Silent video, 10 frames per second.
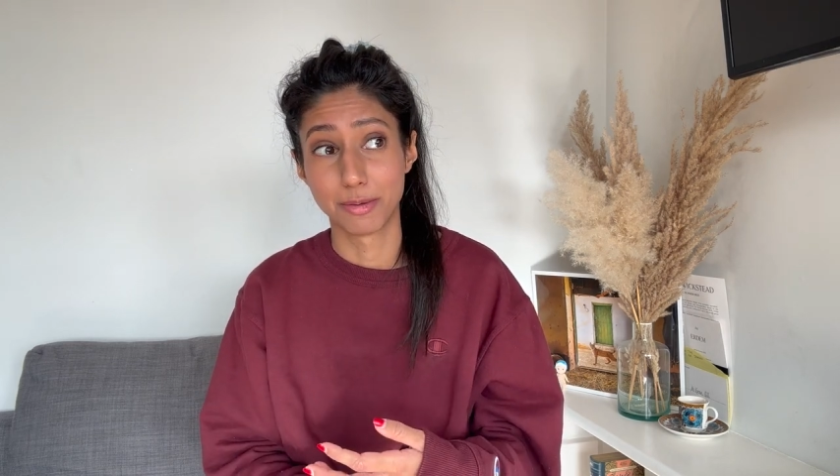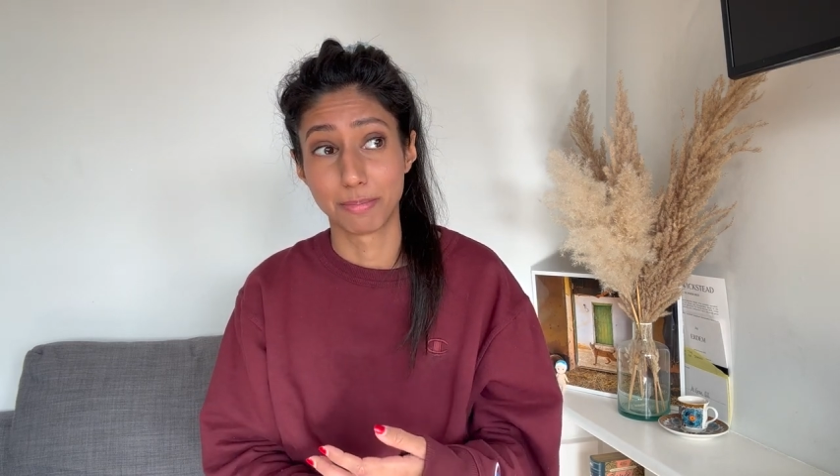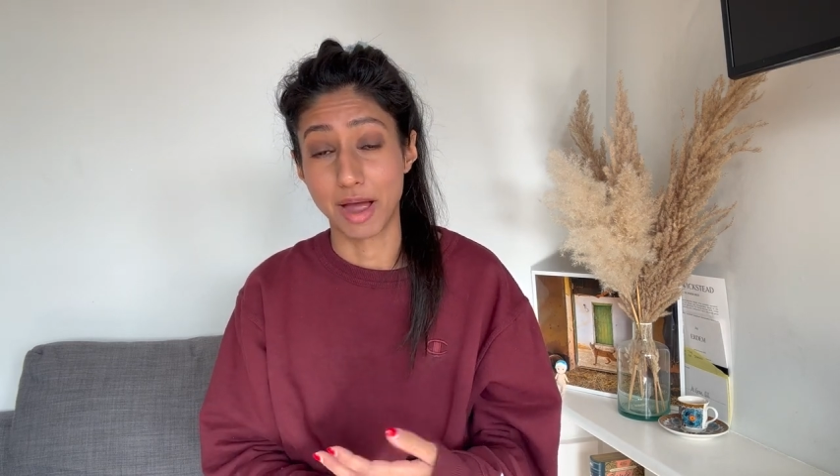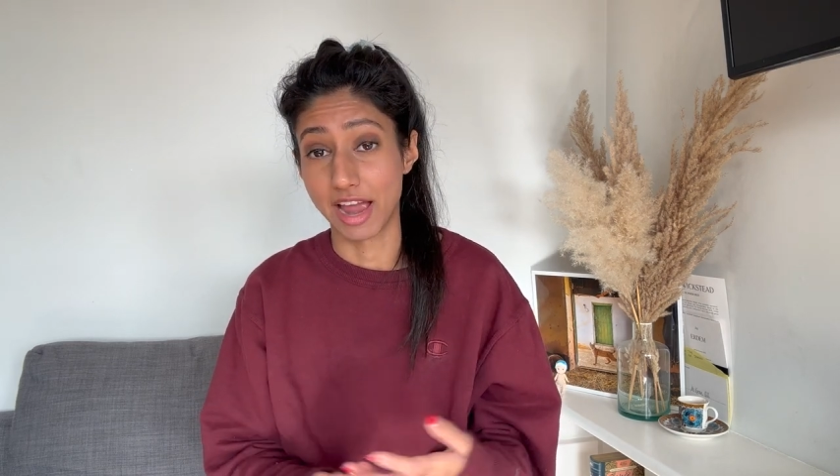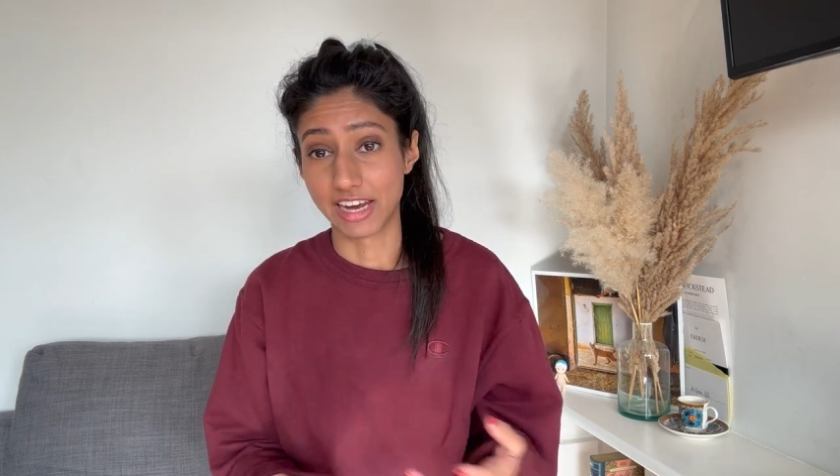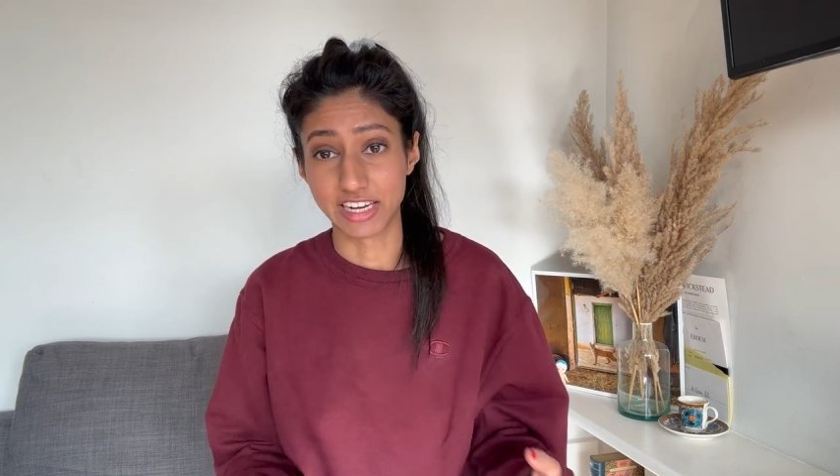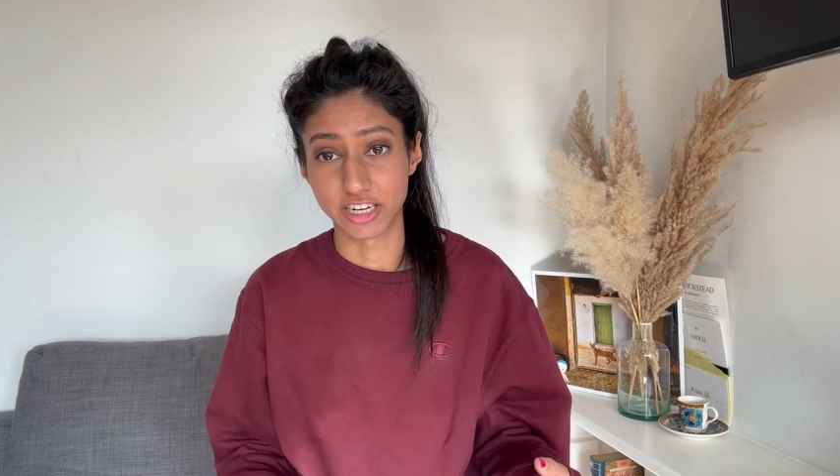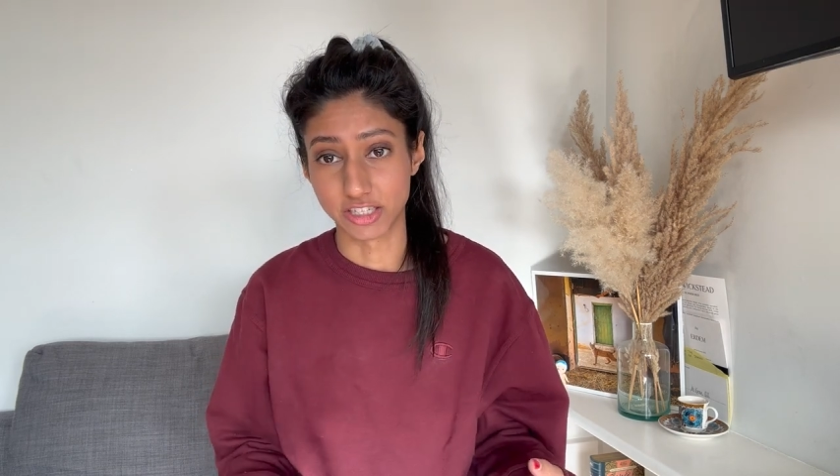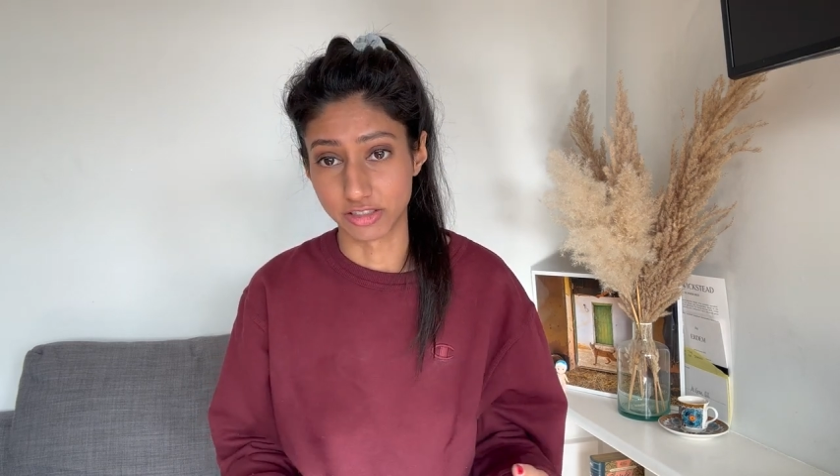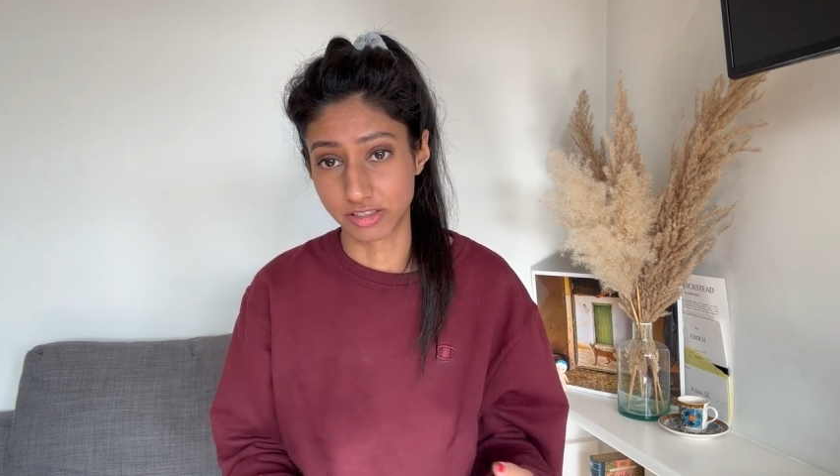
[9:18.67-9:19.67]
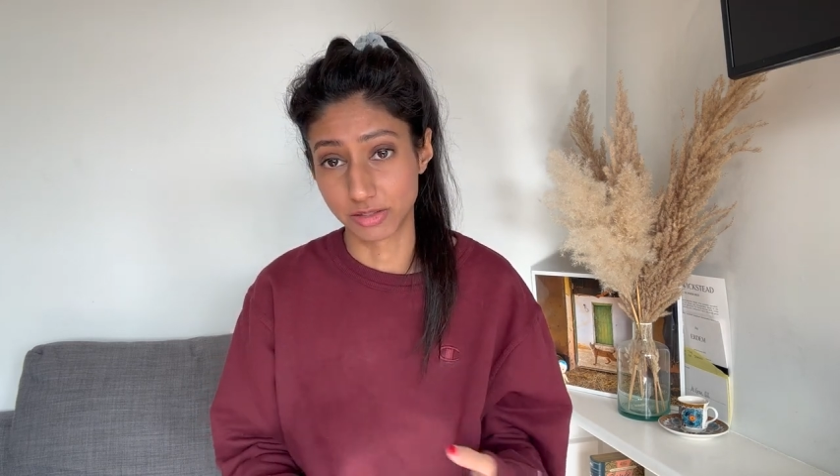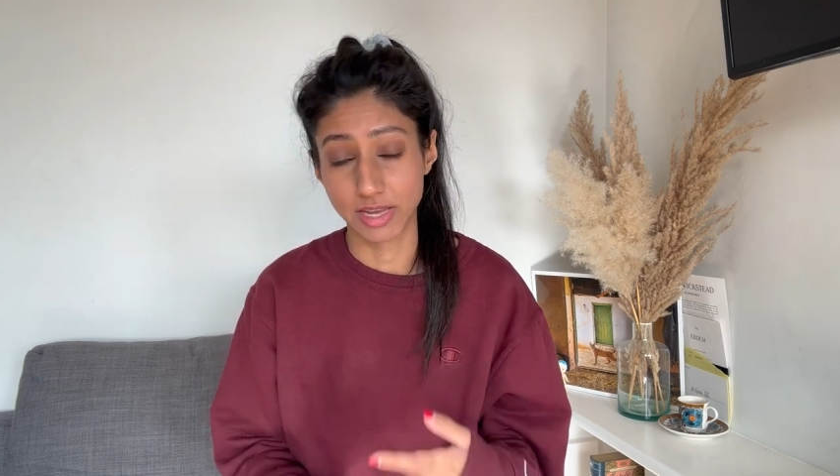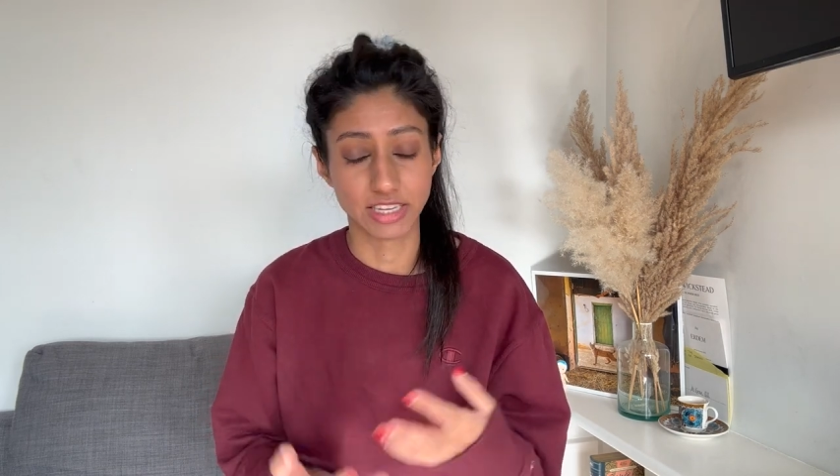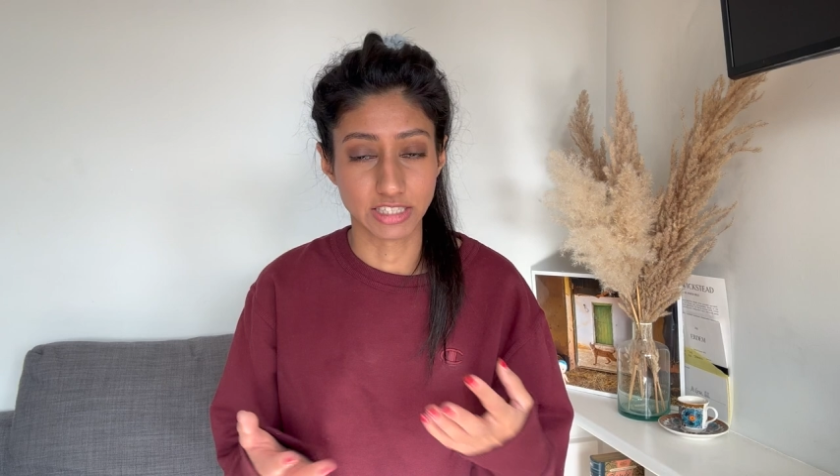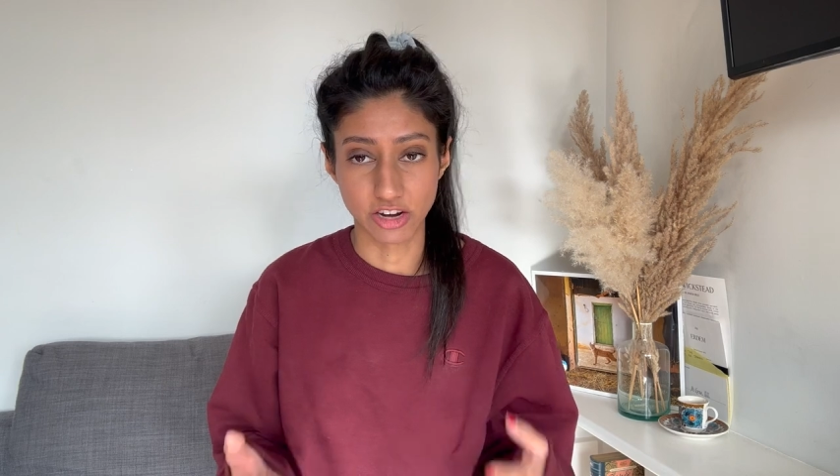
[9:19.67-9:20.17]
pioneers,
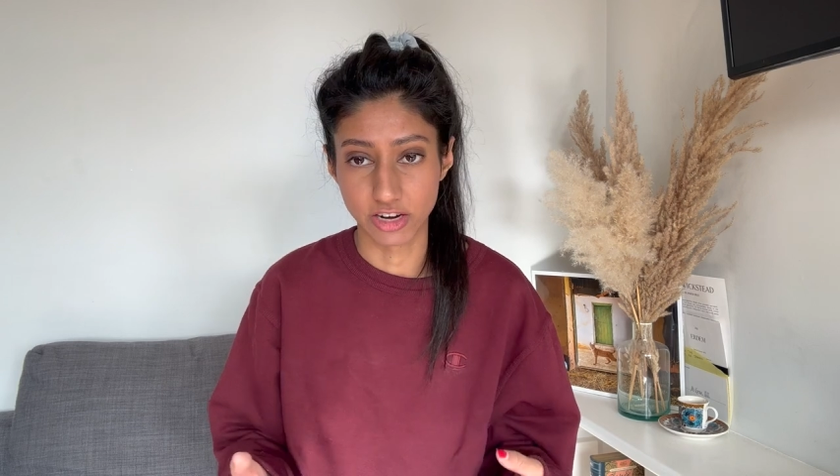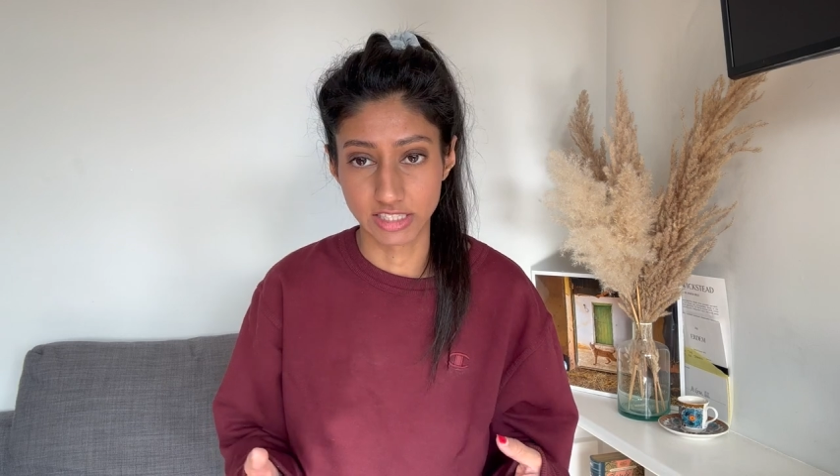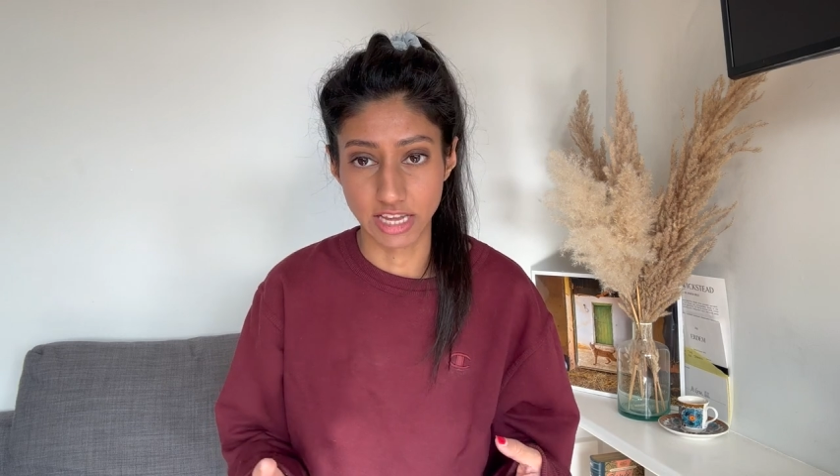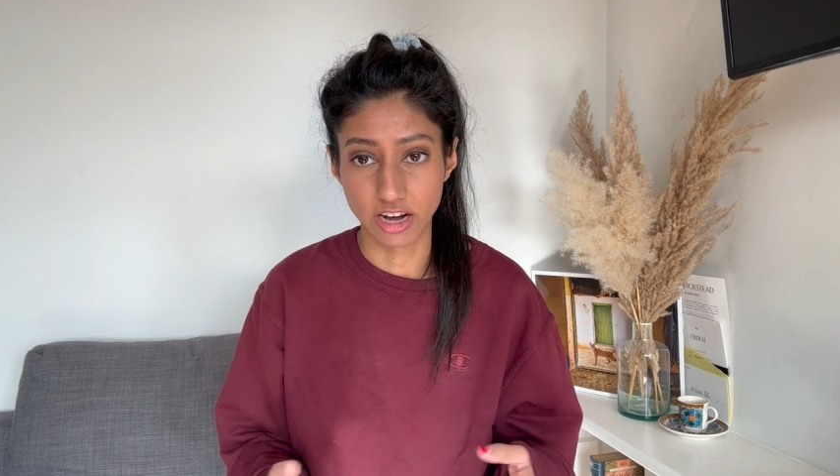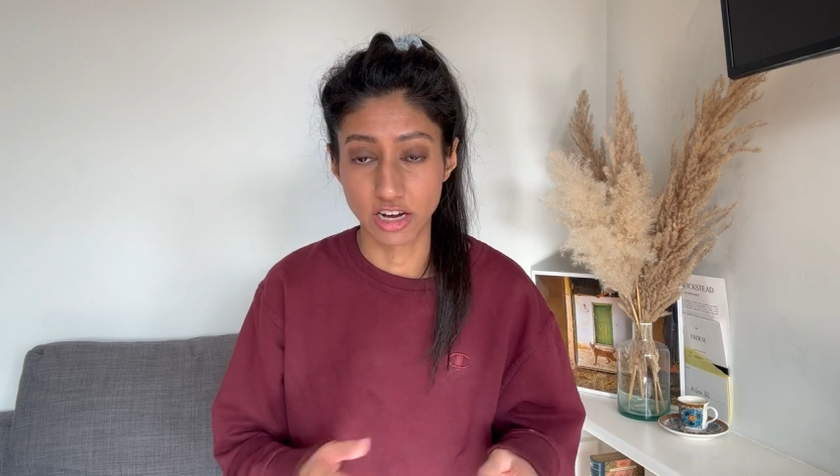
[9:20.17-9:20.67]
etc., etc.